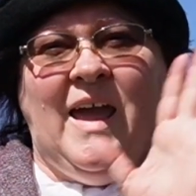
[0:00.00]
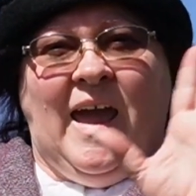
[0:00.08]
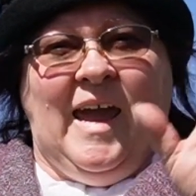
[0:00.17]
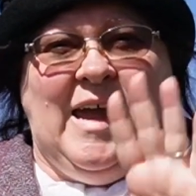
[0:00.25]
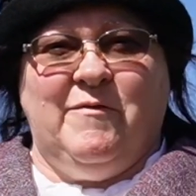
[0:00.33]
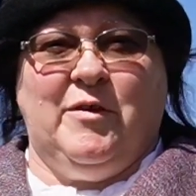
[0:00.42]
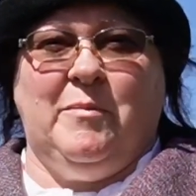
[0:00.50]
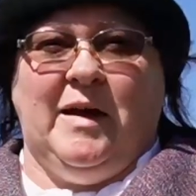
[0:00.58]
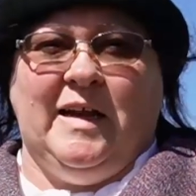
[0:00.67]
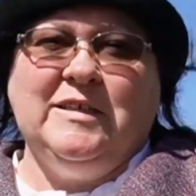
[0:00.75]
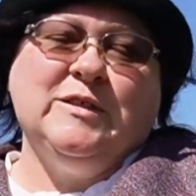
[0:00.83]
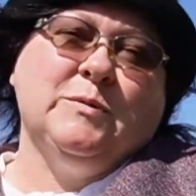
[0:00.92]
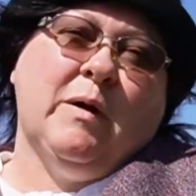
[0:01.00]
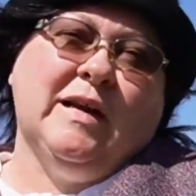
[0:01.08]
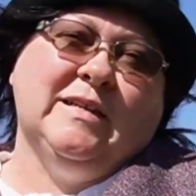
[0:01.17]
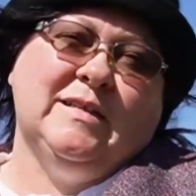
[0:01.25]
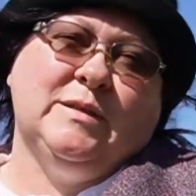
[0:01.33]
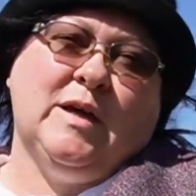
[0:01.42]
Hey everybody, just
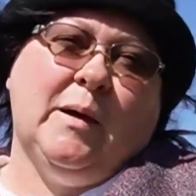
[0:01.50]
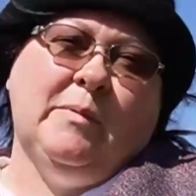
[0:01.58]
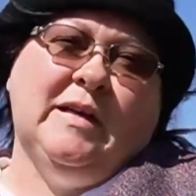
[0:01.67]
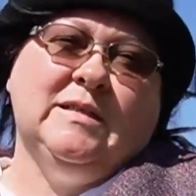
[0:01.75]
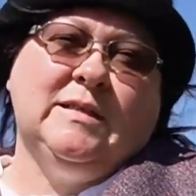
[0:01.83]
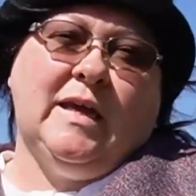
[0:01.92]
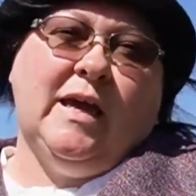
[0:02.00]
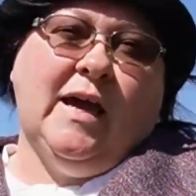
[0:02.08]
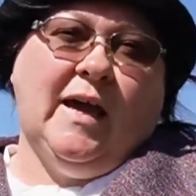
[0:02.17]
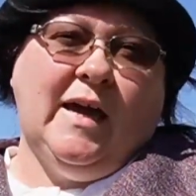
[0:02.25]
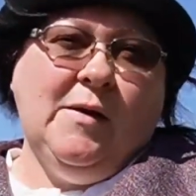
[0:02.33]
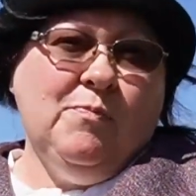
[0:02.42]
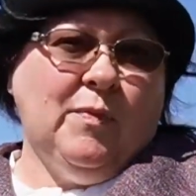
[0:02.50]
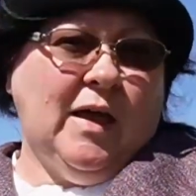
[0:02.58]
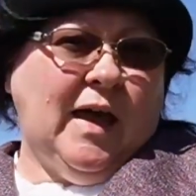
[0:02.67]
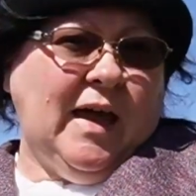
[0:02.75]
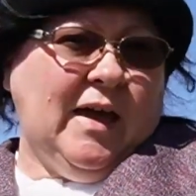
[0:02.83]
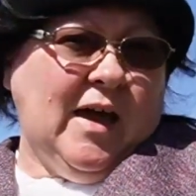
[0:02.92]
wanted to stop in and say hi.
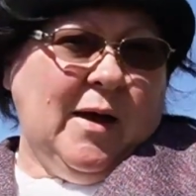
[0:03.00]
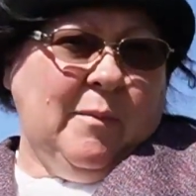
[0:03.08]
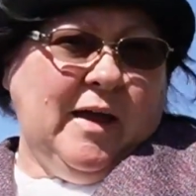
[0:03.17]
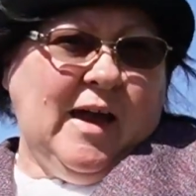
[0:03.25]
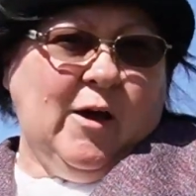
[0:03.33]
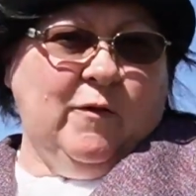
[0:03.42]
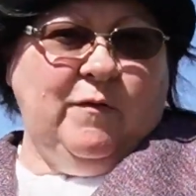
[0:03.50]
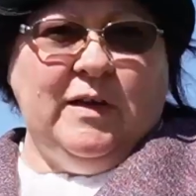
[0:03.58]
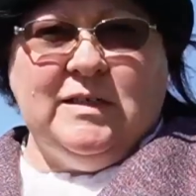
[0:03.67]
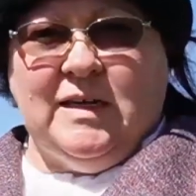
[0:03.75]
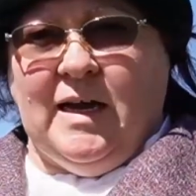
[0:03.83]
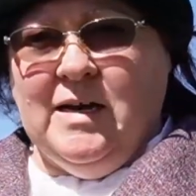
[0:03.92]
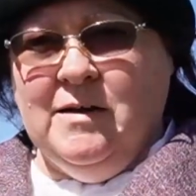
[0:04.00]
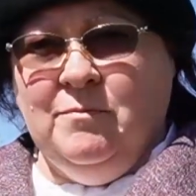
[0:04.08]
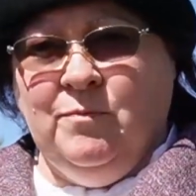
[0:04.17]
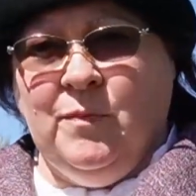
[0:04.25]
I got my outfit done.